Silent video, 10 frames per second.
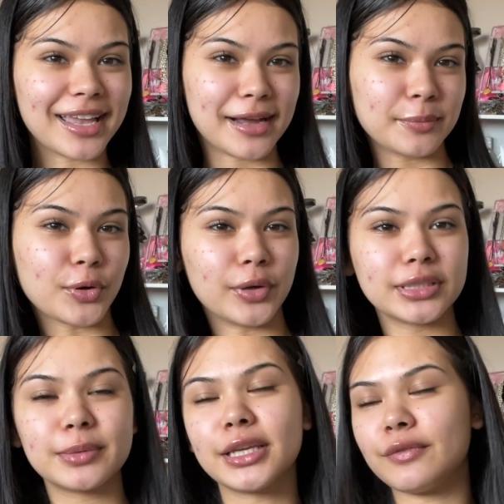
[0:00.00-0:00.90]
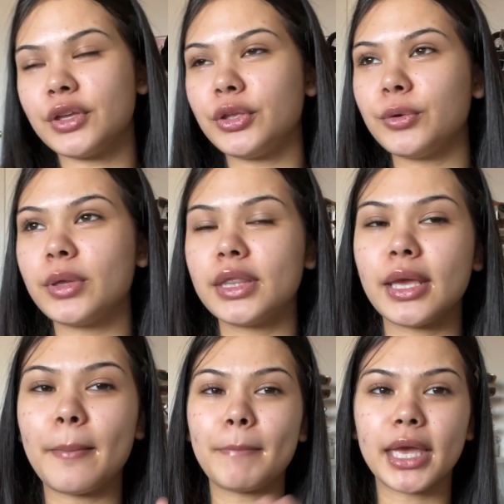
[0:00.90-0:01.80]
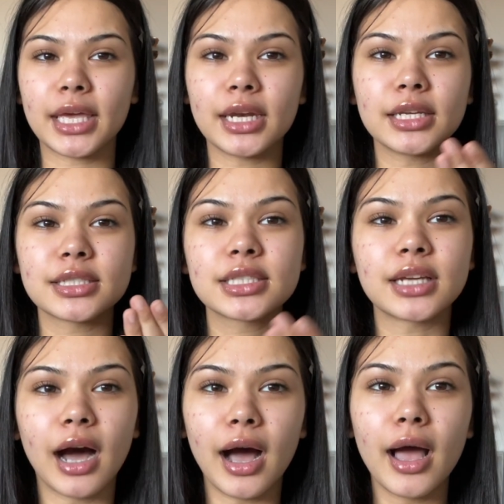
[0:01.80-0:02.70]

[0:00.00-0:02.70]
I'm going to be giving you the Megan Scott